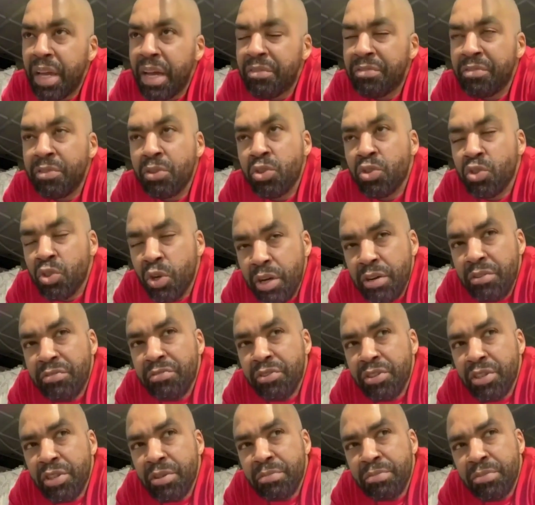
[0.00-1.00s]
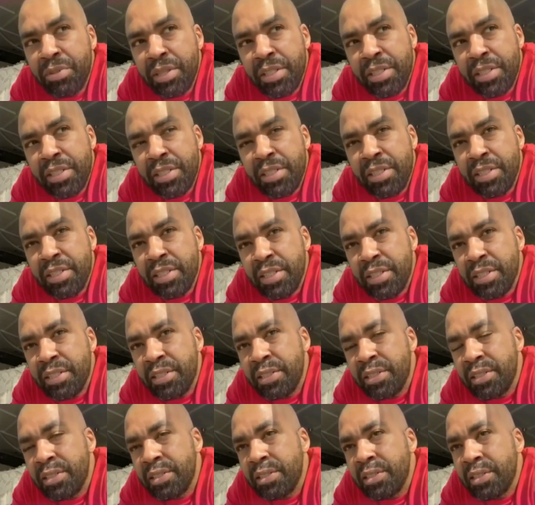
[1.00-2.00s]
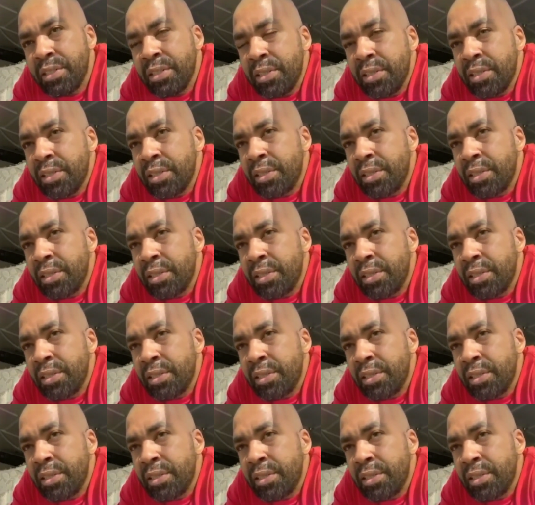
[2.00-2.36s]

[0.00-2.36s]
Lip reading: I feel sorry for them. There's a certain